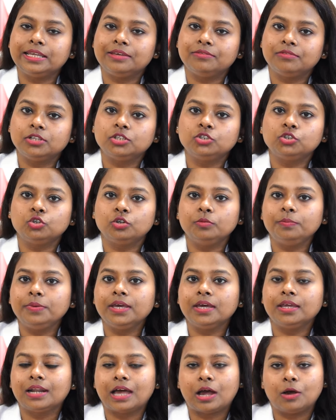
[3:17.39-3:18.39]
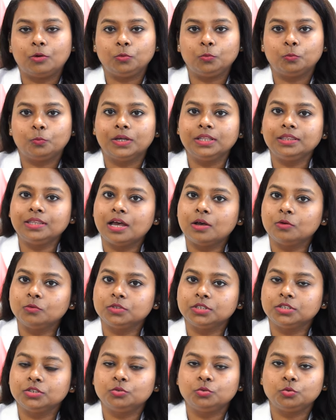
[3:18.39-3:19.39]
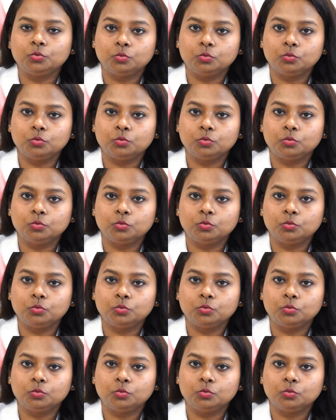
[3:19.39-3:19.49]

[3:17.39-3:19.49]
level should be around 1000 to